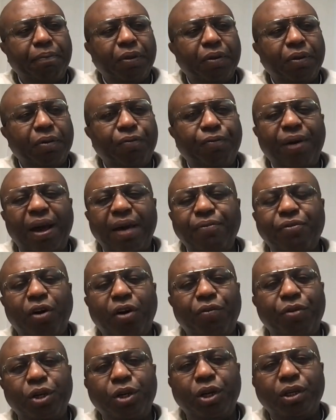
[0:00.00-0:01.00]
five
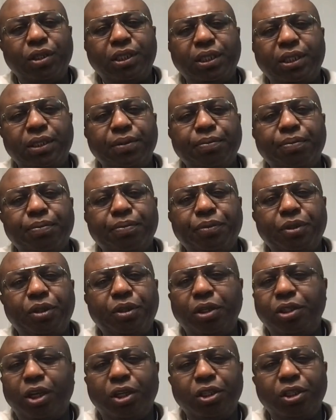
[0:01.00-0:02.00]
governors does
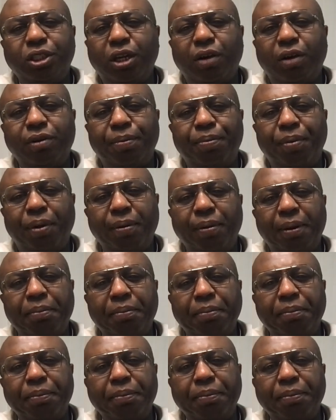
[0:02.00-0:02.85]
not solve the problem.